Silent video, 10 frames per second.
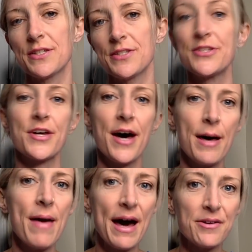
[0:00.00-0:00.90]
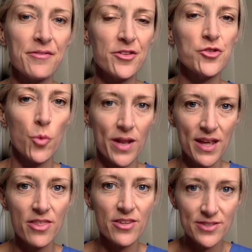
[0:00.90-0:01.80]
to come out of the
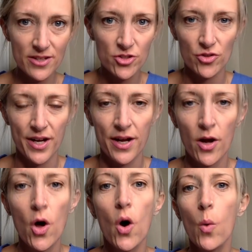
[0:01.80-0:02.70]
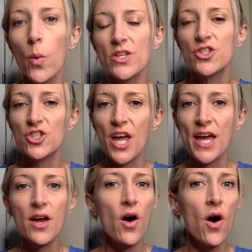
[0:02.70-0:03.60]
20th century was
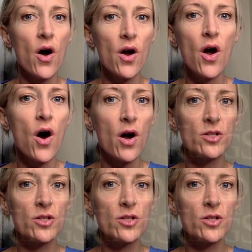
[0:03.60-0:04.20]
J.R.R.